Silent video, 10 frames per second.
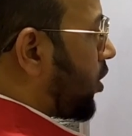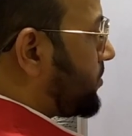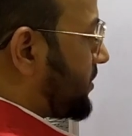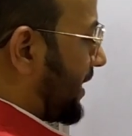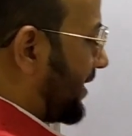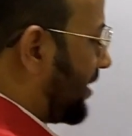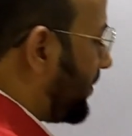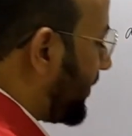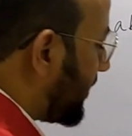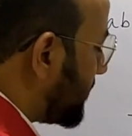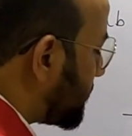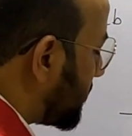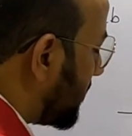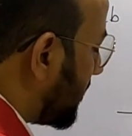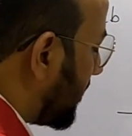top stack element
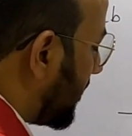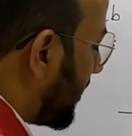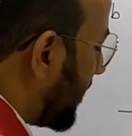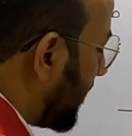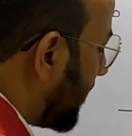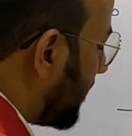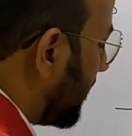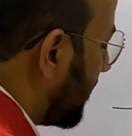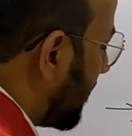is A.